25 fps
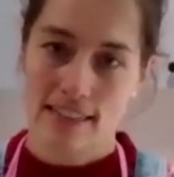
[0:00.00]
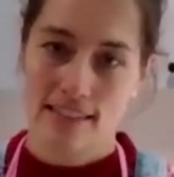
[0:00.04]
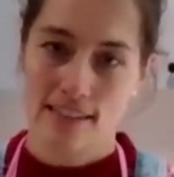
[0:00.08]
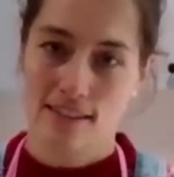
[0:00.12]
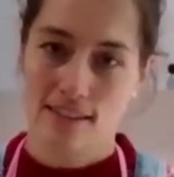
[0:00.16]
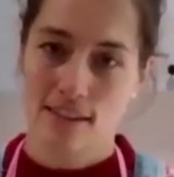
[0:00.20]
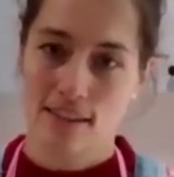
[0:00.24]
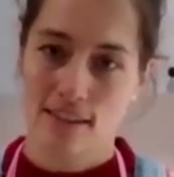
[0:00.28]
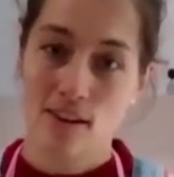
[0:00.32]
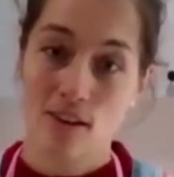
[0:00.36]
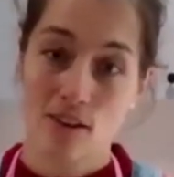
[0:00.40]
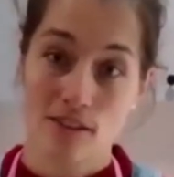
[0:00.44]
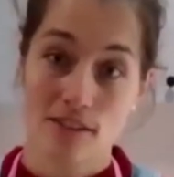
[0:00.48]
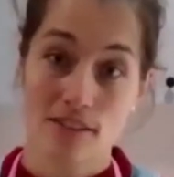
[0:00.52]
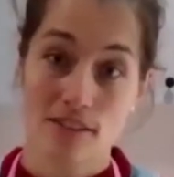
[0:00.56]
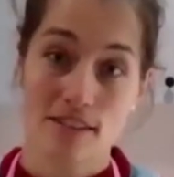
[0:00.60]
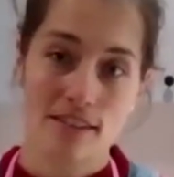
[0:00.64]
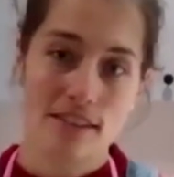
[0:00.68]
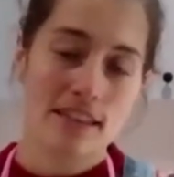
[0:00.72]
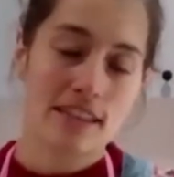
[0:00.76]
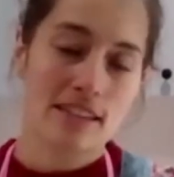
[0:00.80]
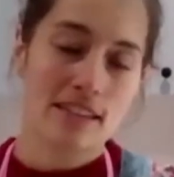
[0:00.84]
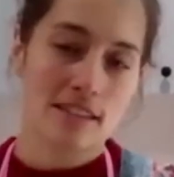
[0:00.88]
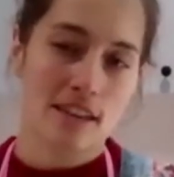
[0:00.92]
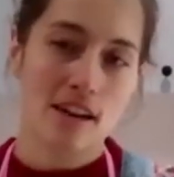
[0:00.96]
it's lots of the
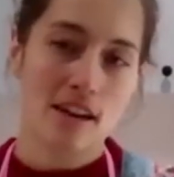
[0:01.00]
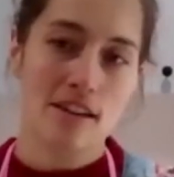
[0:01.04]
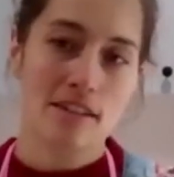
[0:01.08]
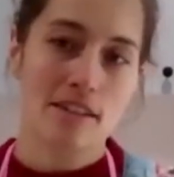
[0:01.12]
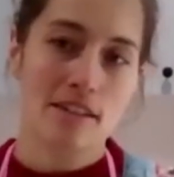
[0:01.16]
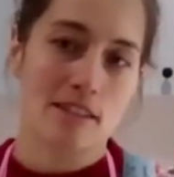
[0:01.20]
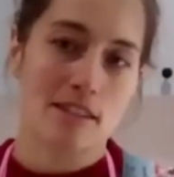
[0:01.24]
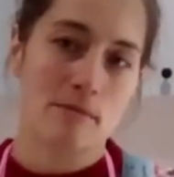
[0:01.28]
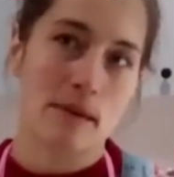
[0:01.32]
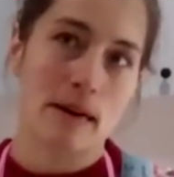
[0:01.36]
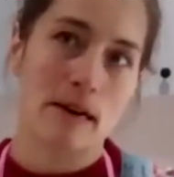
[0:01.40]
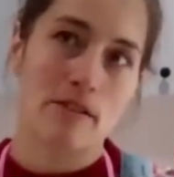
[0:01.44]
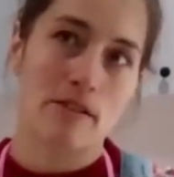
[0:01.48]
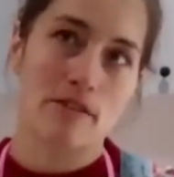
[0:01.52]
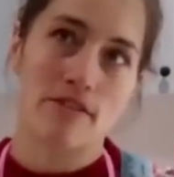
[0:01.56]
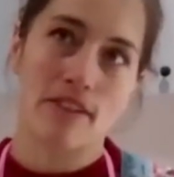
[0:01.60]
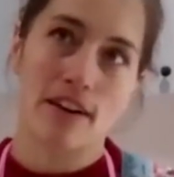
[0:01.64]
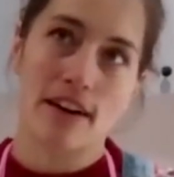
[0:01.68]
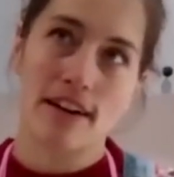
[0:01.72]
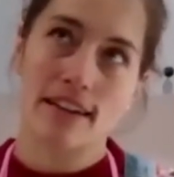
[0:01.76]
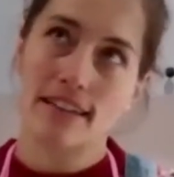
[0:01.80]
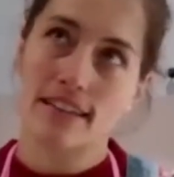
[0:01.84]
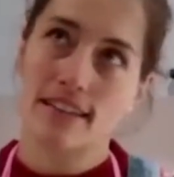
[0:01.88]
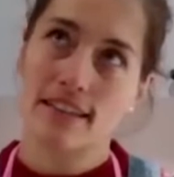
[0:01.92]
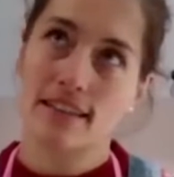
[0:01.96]
things are just about
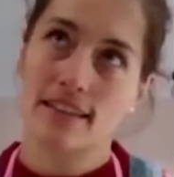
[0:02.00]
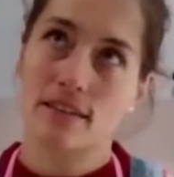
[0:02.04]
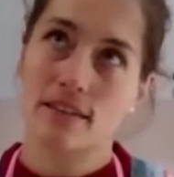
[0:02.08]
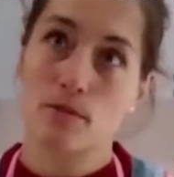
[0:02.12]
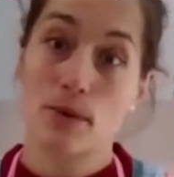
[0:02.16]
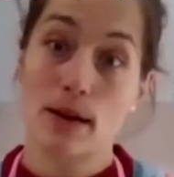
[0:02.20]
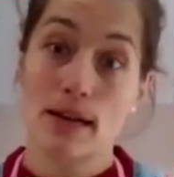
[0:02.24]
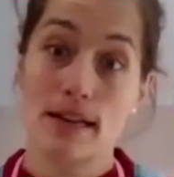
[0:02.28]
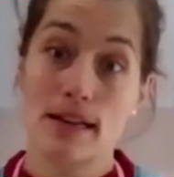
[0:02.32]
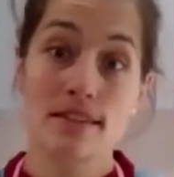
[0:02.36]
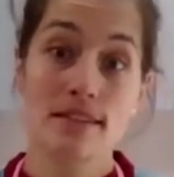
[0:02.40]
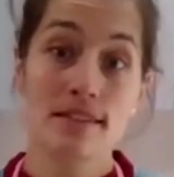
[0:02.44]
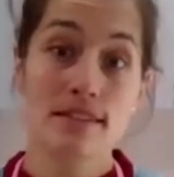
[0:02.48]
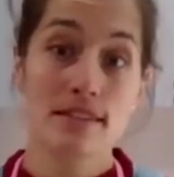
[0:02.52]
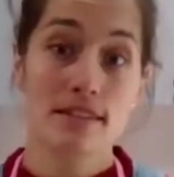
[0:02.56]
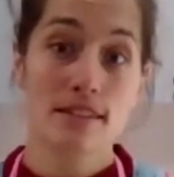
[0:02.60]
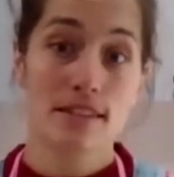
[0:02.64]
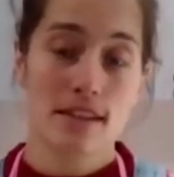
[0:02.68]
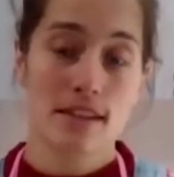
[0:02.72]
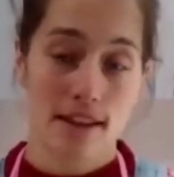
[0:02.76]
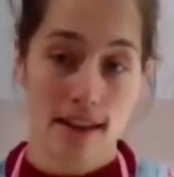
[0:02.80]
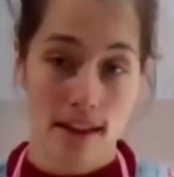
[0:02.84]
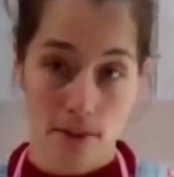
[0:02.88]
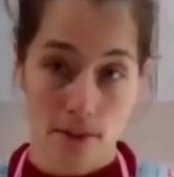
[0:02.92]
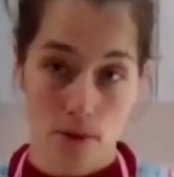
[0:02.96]
finding the
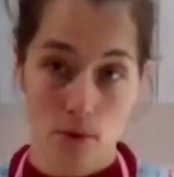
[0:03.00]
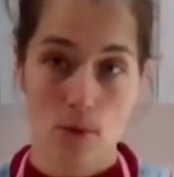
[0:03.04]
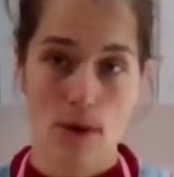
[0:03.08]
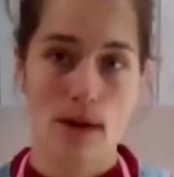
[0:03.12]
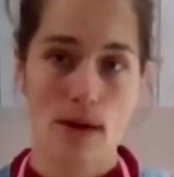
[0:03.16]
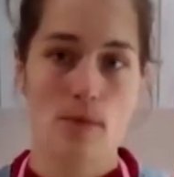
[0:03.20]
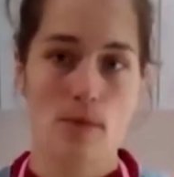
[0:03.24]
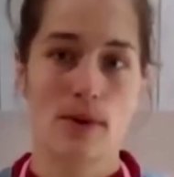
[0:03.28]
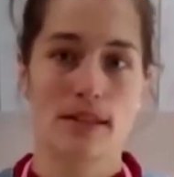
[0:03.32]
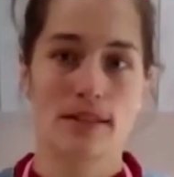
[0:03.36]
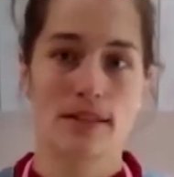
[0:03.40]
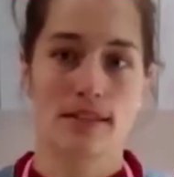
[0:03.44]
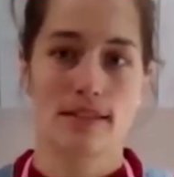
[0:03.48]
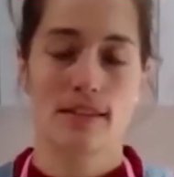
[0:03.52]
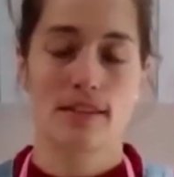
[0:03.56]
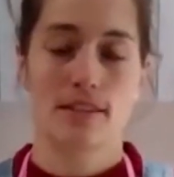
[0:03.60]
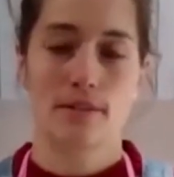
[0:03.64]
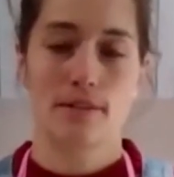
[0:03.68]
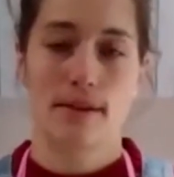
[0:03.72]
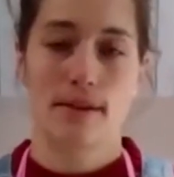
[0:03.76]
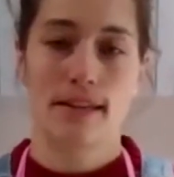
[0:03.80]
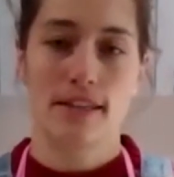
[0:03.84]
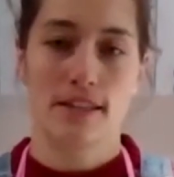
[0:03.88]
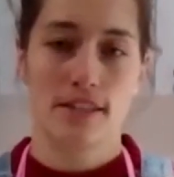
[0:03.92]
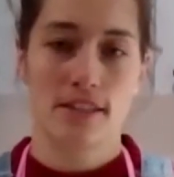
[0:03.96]
wins, like the win-win
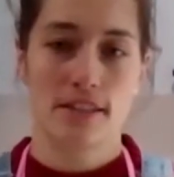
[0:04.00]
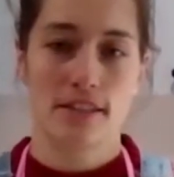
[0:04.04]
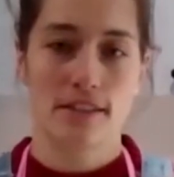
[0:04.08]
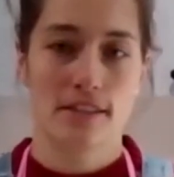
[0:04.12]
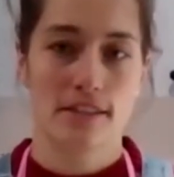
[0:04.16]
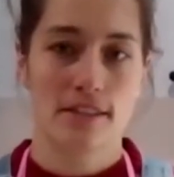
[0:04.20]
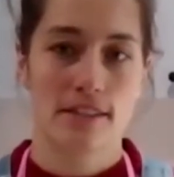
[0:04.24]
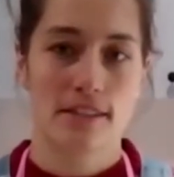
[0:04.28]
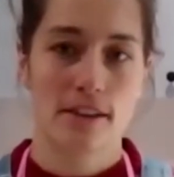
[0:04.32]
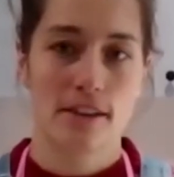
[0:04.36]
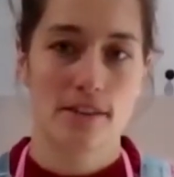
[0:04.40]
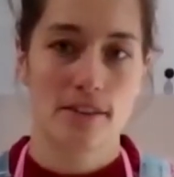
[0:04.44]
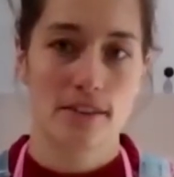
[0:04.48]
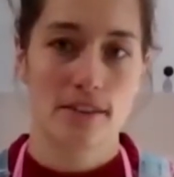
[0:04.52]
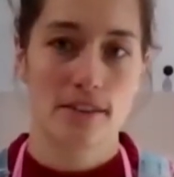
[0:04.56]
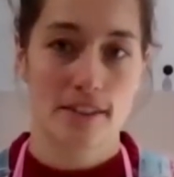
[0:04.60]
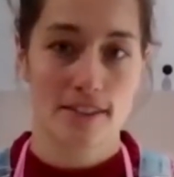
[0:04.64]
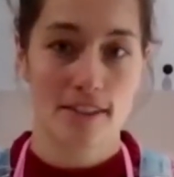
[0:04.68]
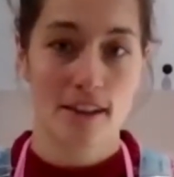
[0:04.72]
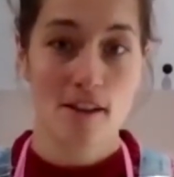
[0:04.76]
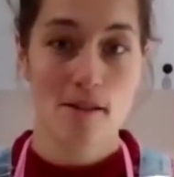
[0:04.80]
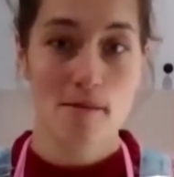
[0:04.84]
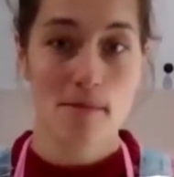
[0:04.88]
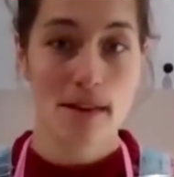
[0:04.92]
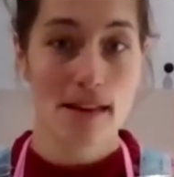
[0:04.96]
situation. So there's
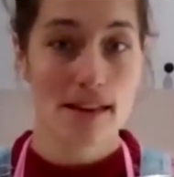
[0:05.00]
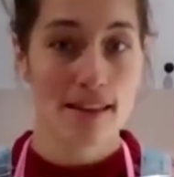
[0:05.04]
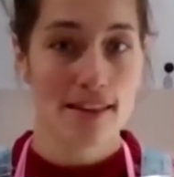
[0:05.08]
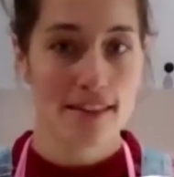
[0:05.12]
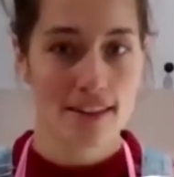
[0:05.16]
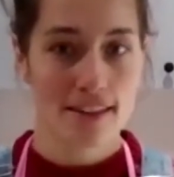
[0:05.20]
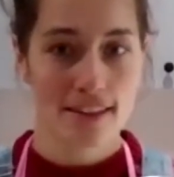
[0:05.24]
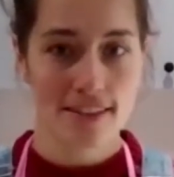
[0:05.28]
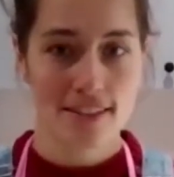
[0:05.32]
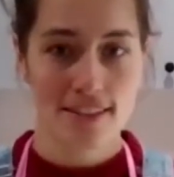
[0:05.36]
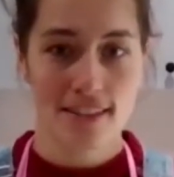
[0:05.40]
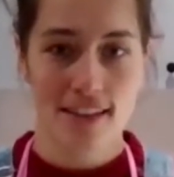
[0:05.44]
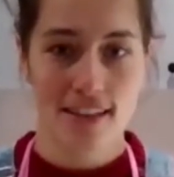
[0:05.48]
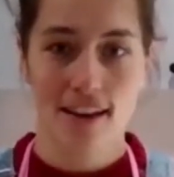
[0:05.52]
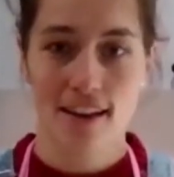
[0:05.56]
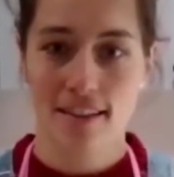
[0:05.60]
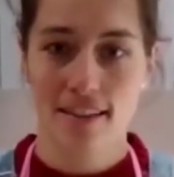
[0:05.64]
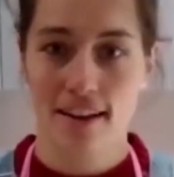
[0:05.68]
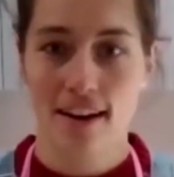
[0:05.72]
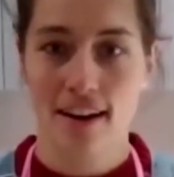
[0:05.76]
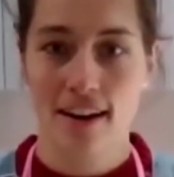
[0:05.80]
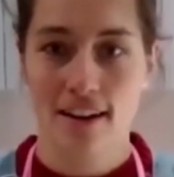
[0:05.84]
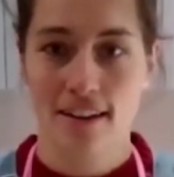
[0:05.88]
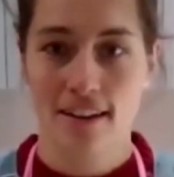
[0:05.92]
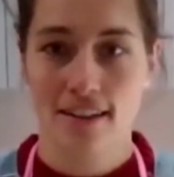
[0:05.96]
so many things there
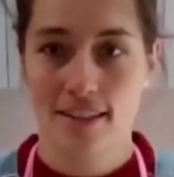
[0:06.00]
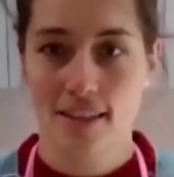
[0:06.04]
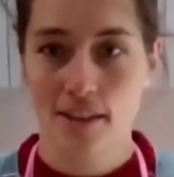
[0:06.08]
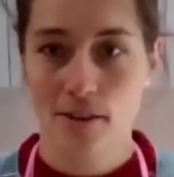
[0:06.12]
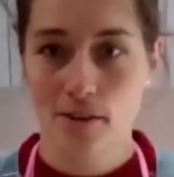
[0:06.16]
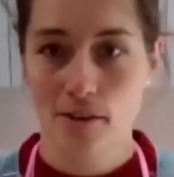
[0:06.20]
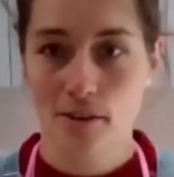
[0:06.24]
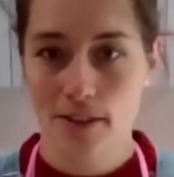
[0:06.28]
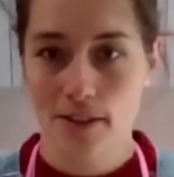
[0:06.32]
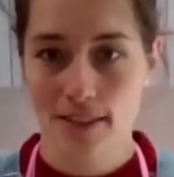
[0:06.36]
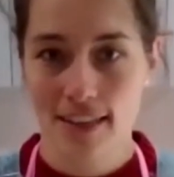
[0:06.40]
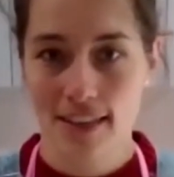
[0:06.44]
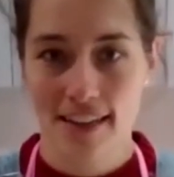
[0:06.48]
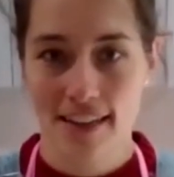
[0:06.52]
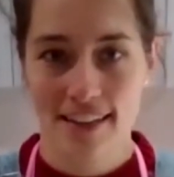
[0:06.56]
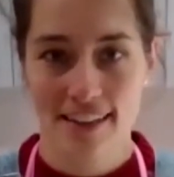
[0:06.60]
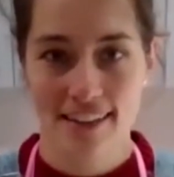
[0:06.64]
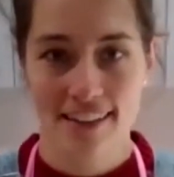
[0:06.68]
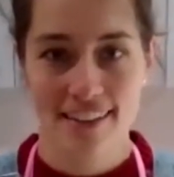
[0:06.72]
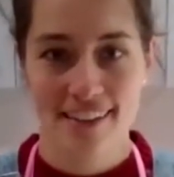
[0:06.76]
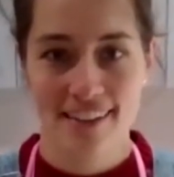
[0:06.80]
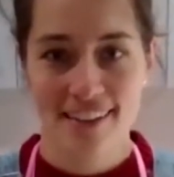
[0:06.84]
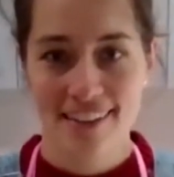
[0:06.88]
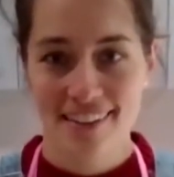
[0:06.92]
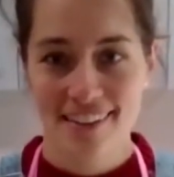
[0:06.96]
that Ash, that you were
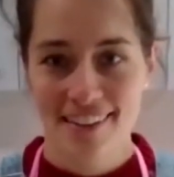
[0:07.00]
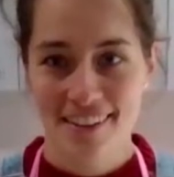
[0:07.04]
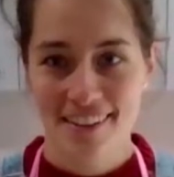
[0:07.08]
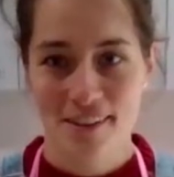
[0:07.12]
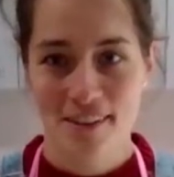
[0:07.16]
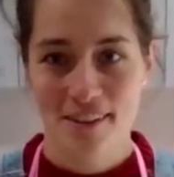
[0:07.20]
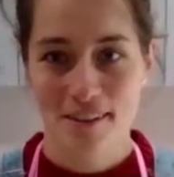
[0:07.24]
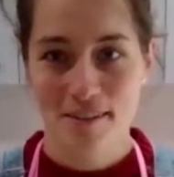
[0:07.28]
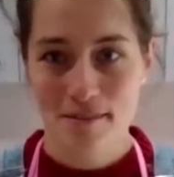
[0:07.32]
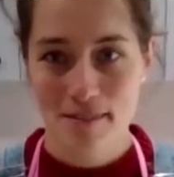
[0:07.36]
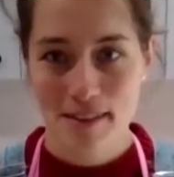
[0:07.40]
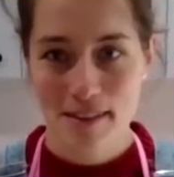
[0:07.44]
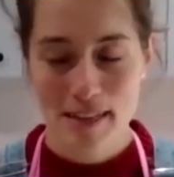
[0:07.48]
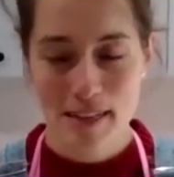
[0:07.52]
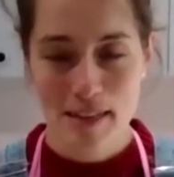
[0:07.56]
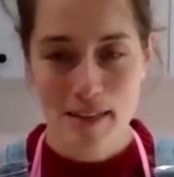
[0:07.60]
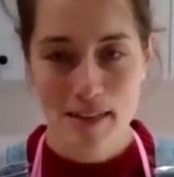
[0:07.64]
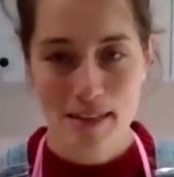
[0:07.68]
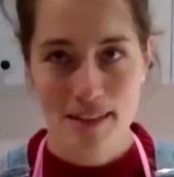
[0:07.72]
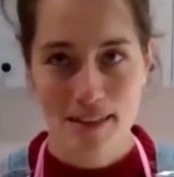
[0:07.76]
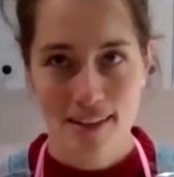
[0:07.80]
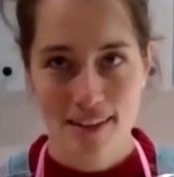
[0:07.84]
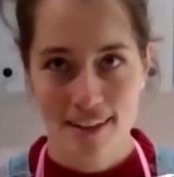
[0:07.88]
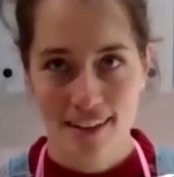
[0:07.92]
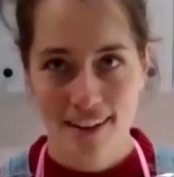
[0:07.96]
saying, that are
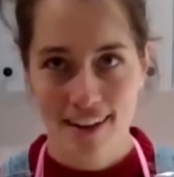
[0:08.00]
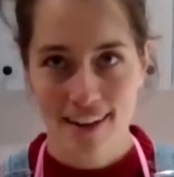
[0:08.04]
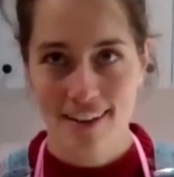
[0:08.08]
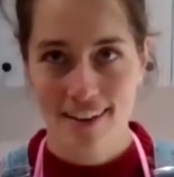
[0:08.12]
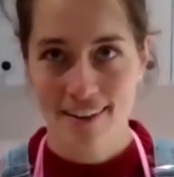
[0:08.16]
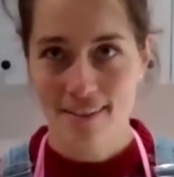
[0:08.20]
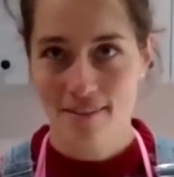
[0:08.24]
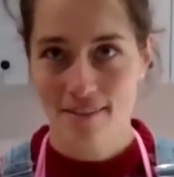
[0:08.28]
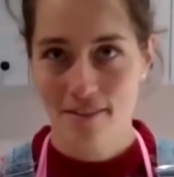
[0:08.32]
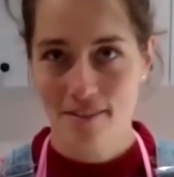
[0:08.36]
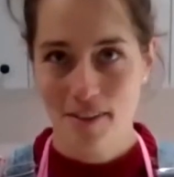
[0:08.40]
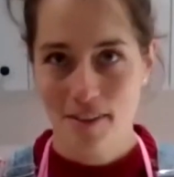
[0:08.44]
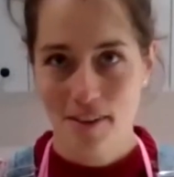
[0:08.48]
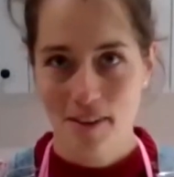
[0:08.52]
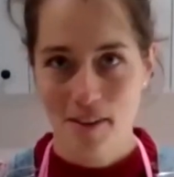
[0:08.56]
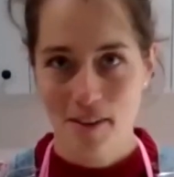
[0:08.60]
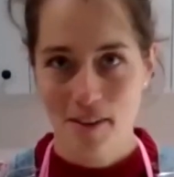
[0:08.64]
really kind of